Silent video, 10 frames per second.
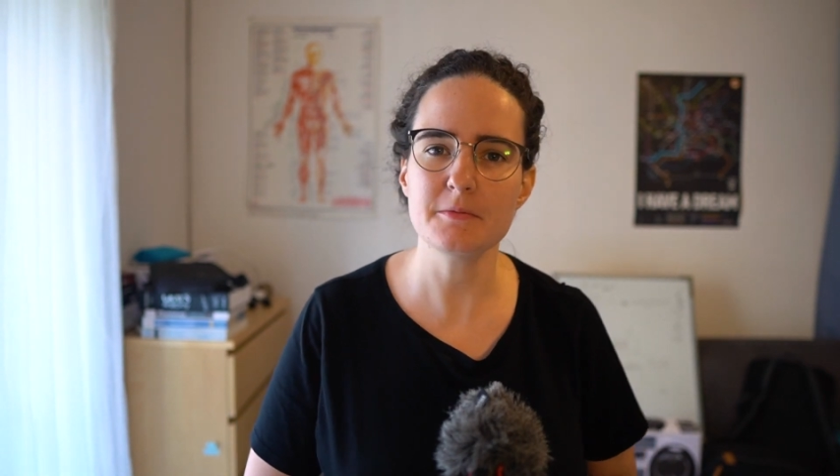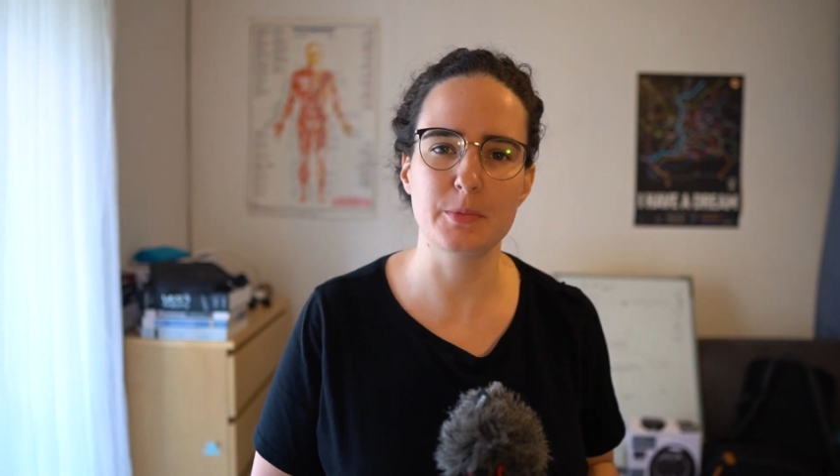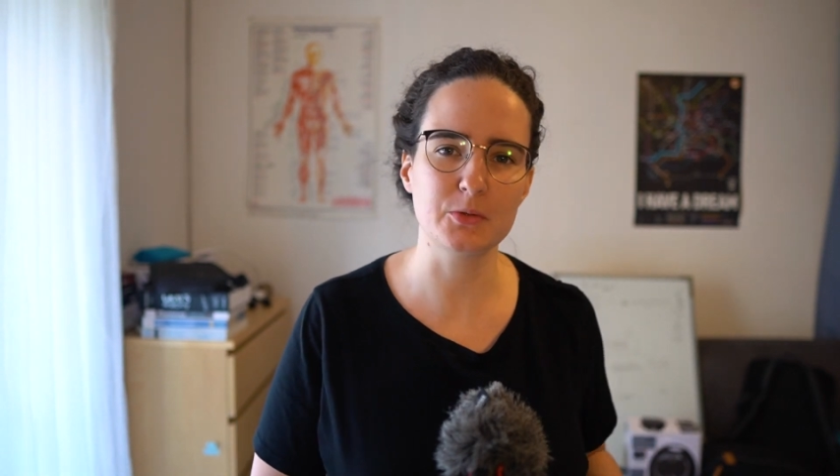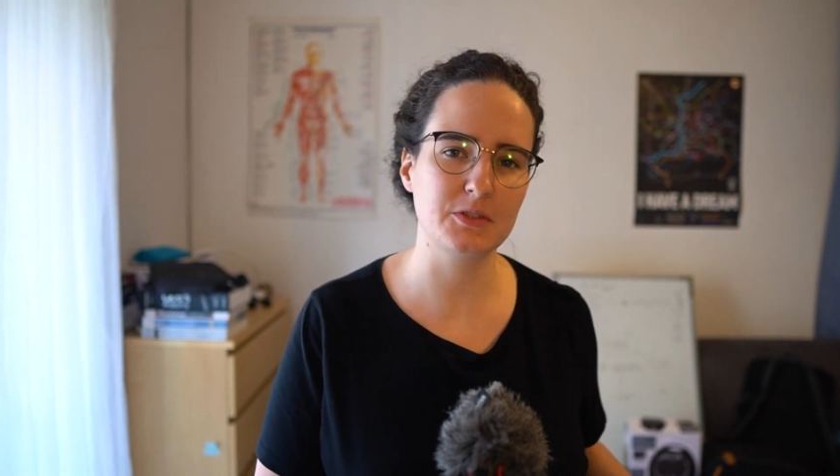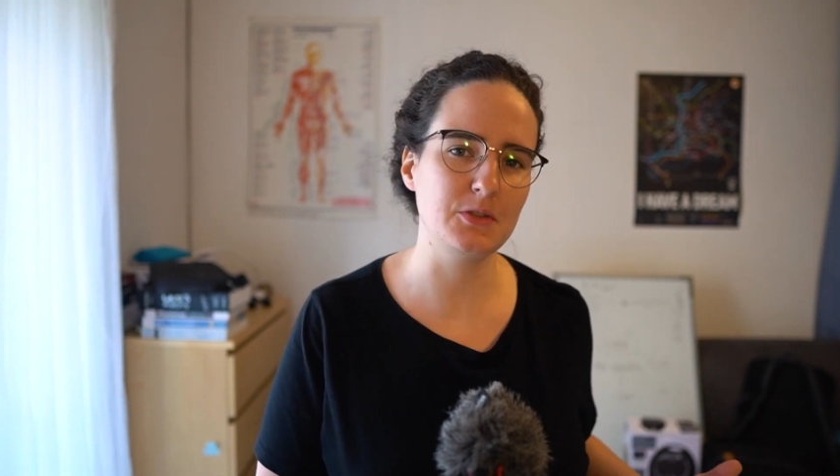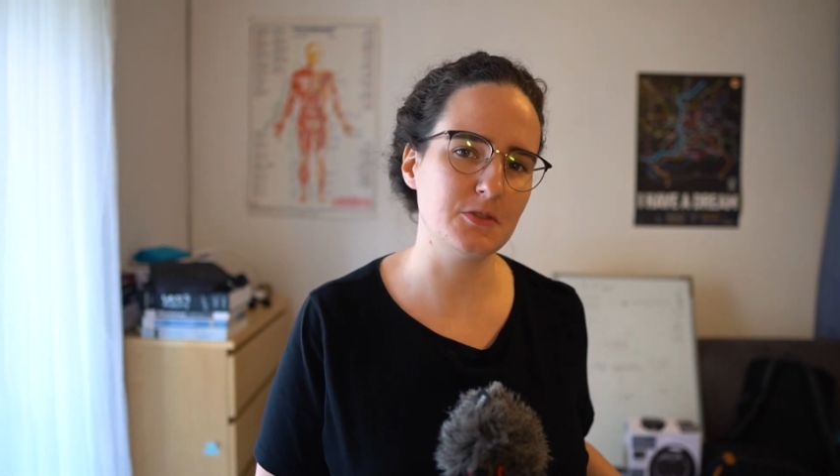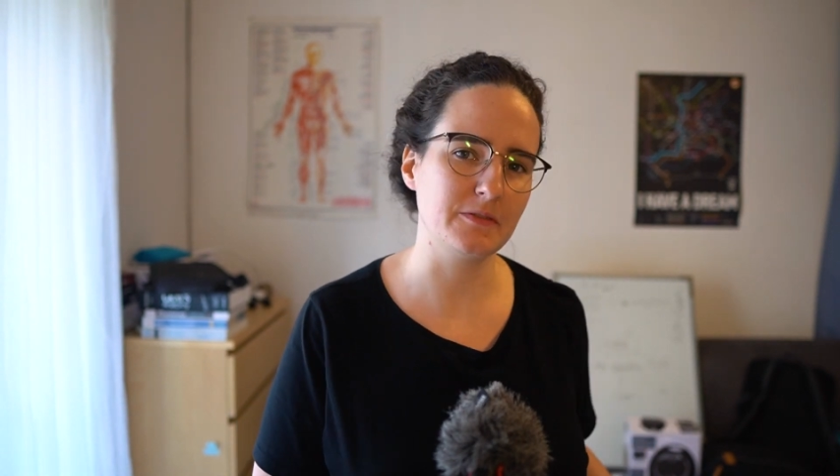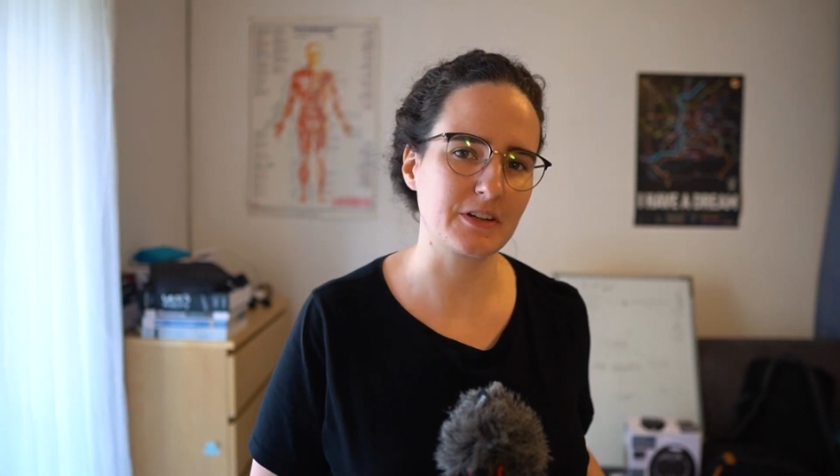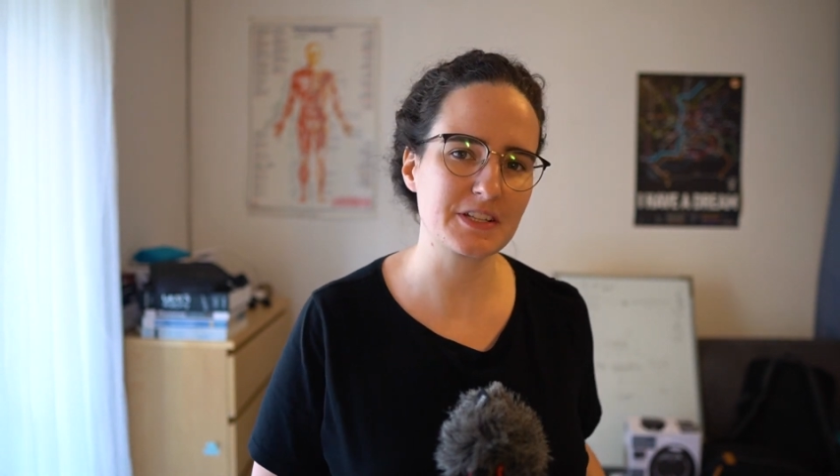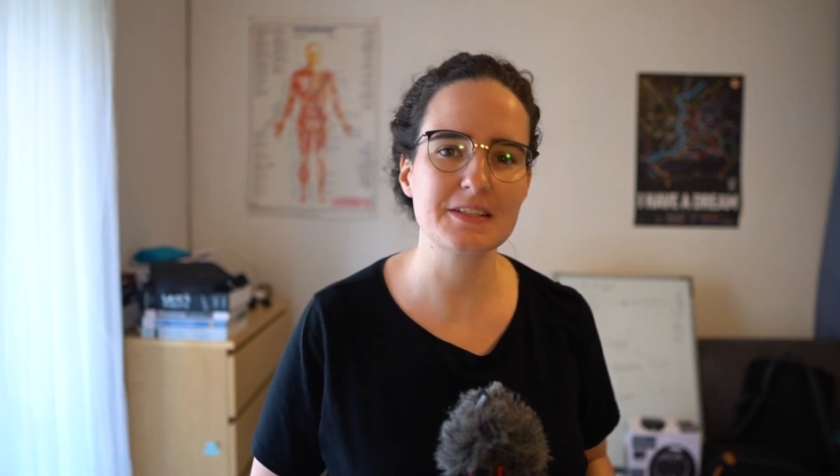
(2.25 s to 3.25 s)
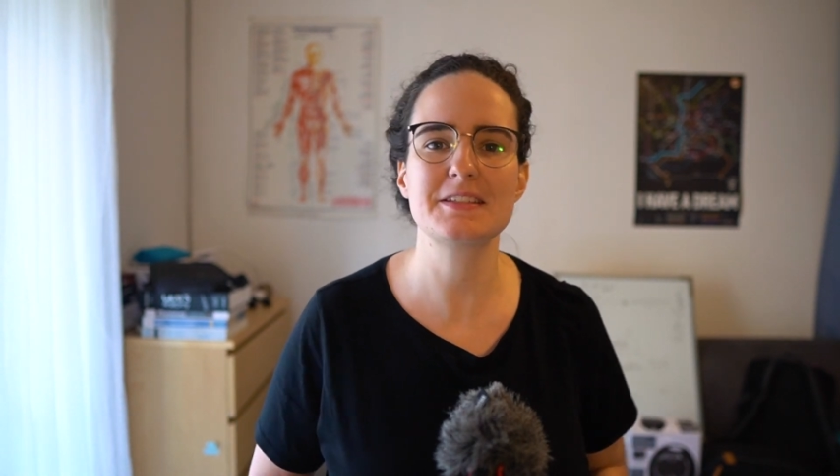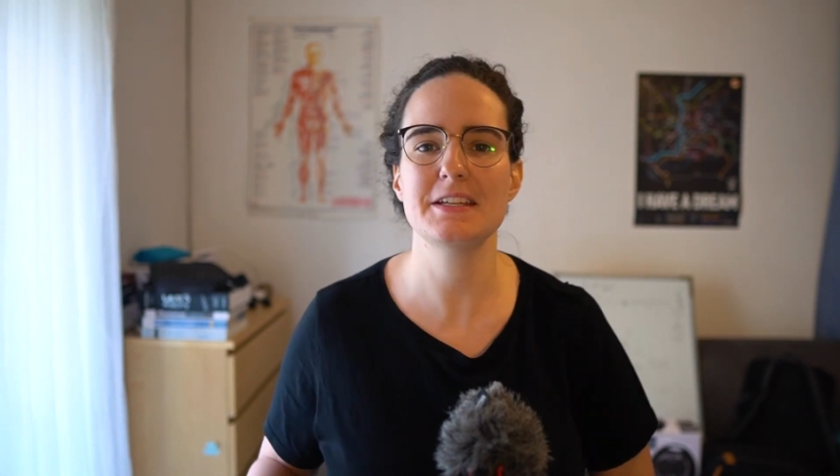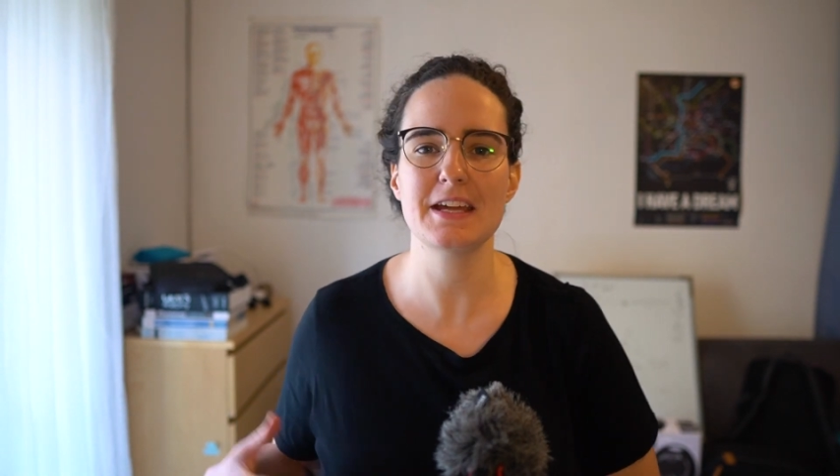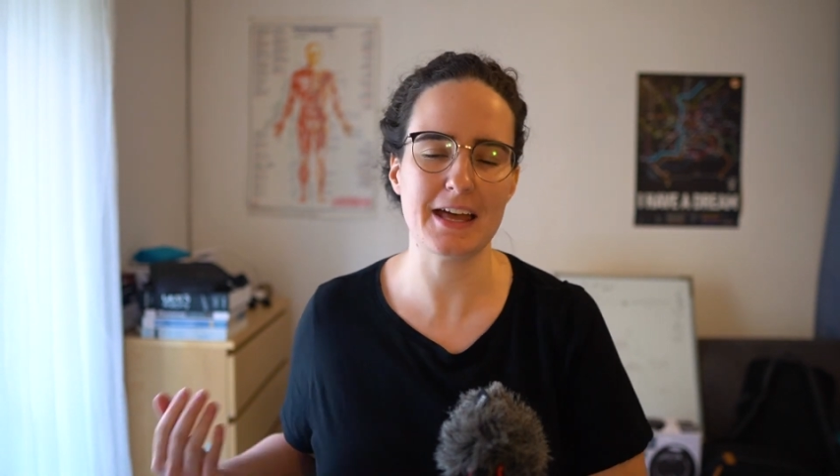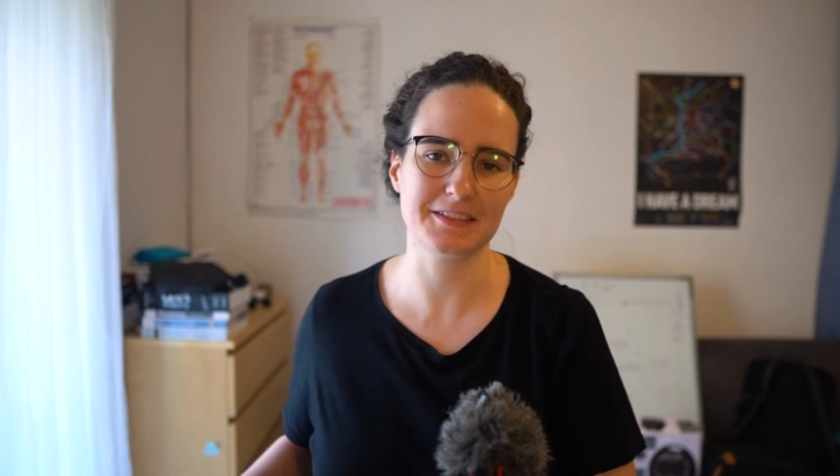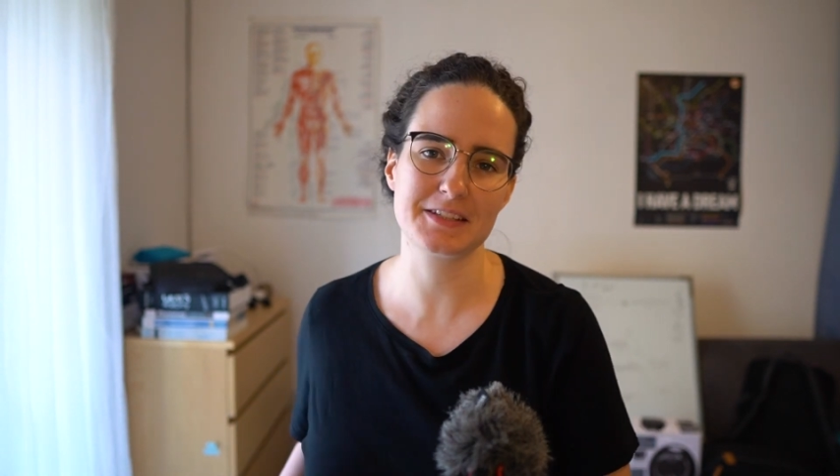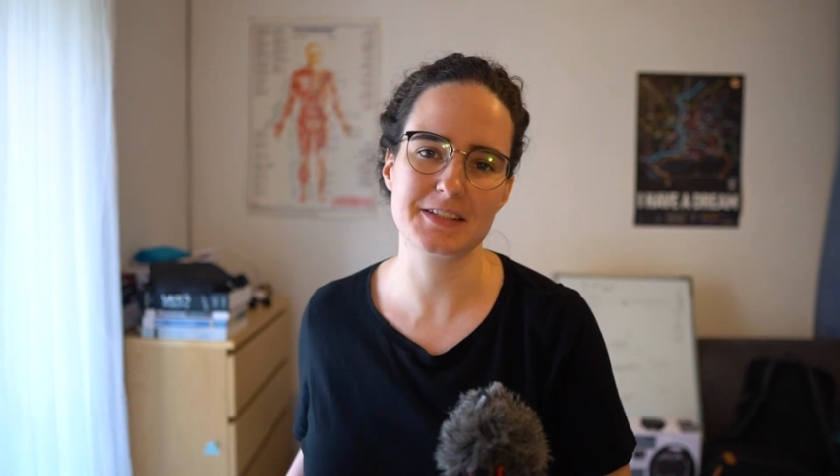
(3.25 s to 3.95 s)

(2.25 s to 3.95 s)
both the university and the